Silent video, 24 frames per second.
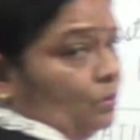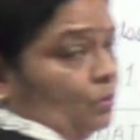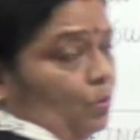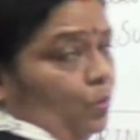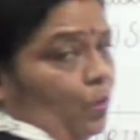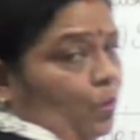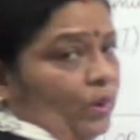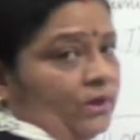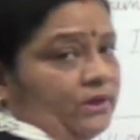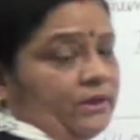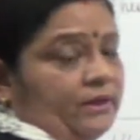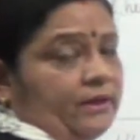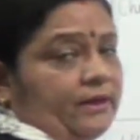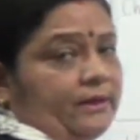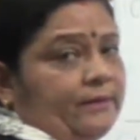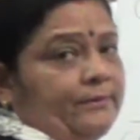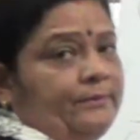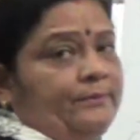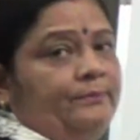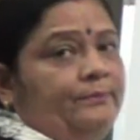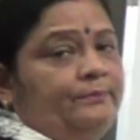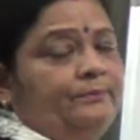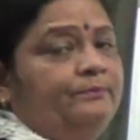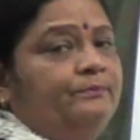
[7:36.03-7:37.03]
water.
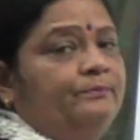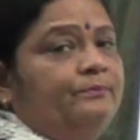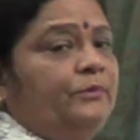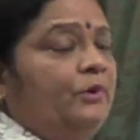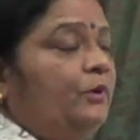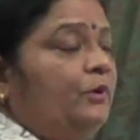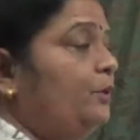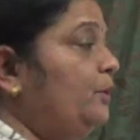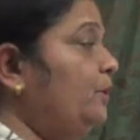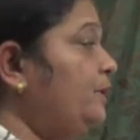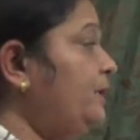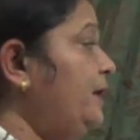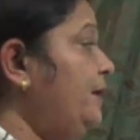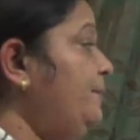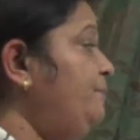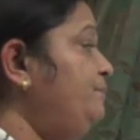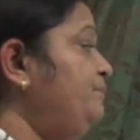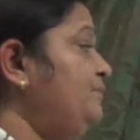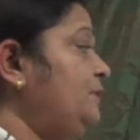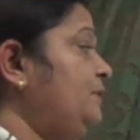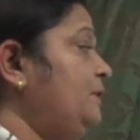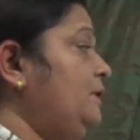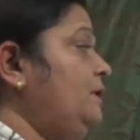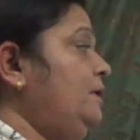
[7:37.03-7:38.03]
Okay.
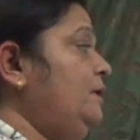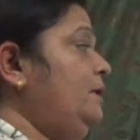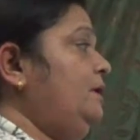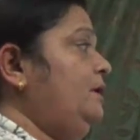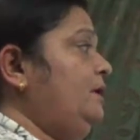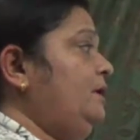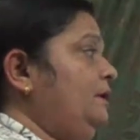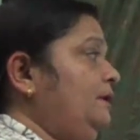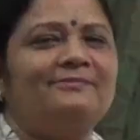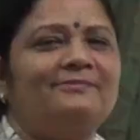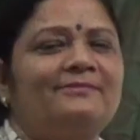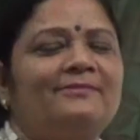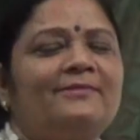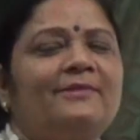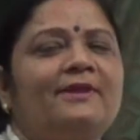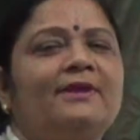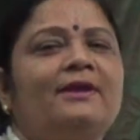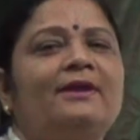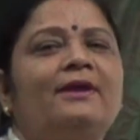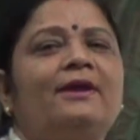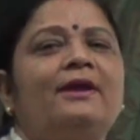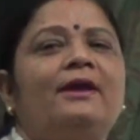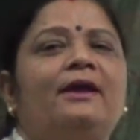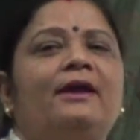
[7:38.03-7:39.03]

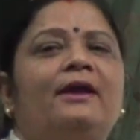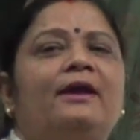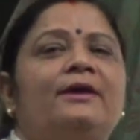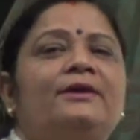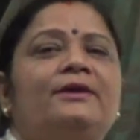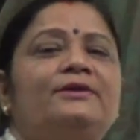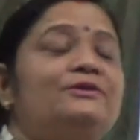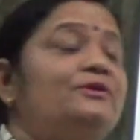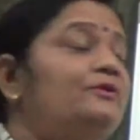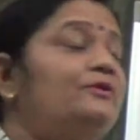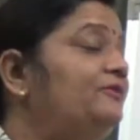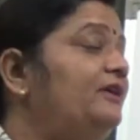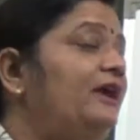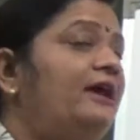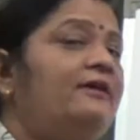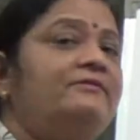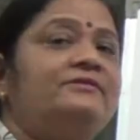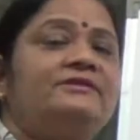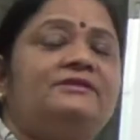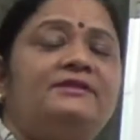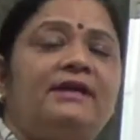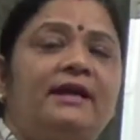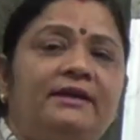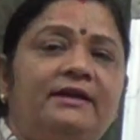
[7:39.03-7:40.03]
So we have
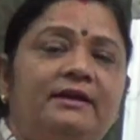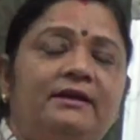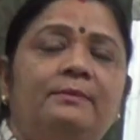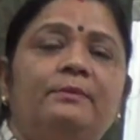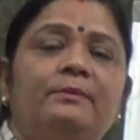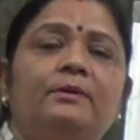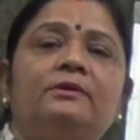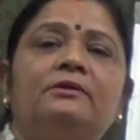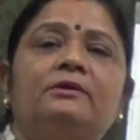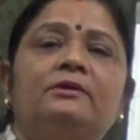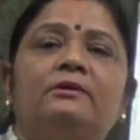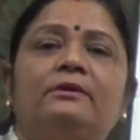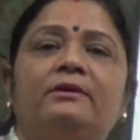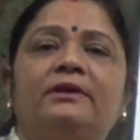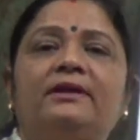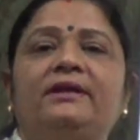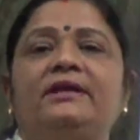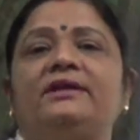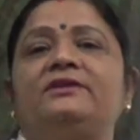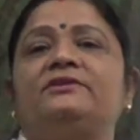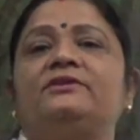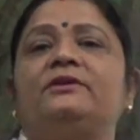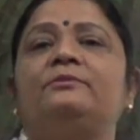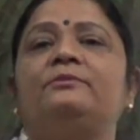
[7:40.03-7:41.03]
studied about
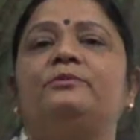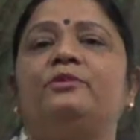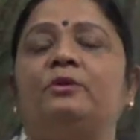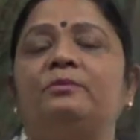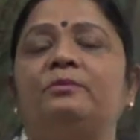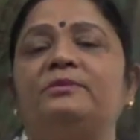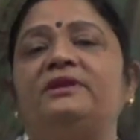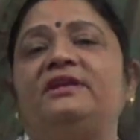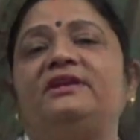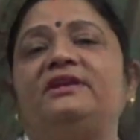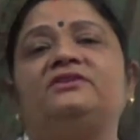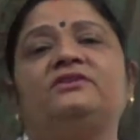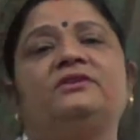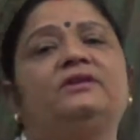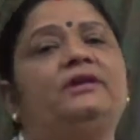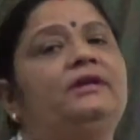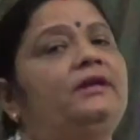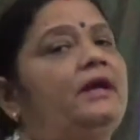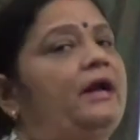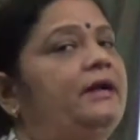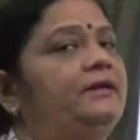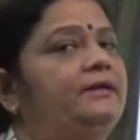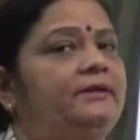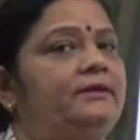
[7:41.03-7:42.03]
chlorination, bromination and
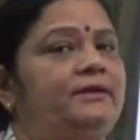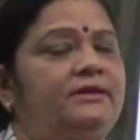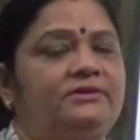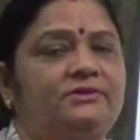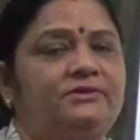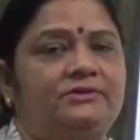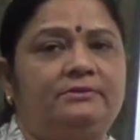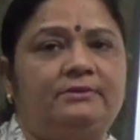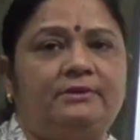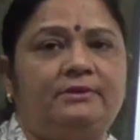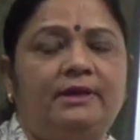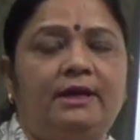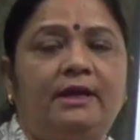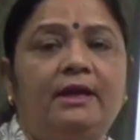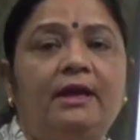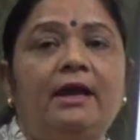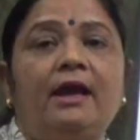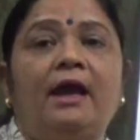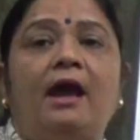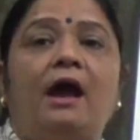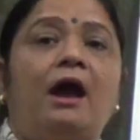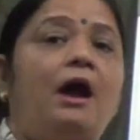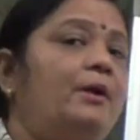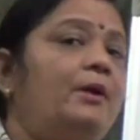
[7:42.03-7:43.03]
iodination, okay,
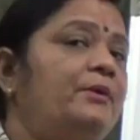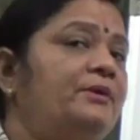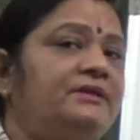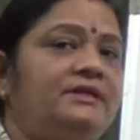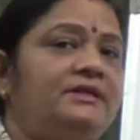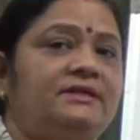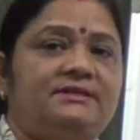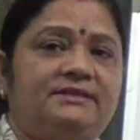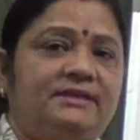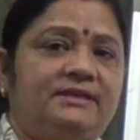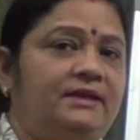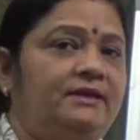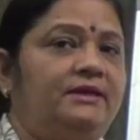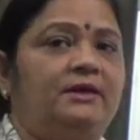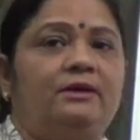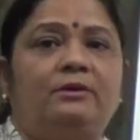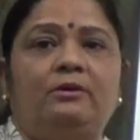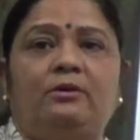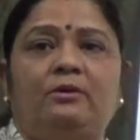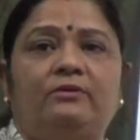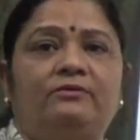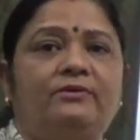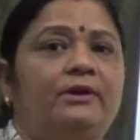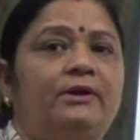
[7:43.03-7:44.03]
how it is taking
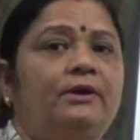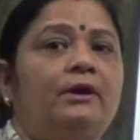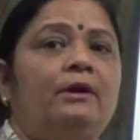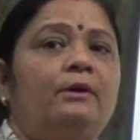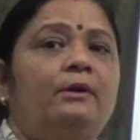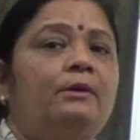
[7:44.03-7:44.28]
over.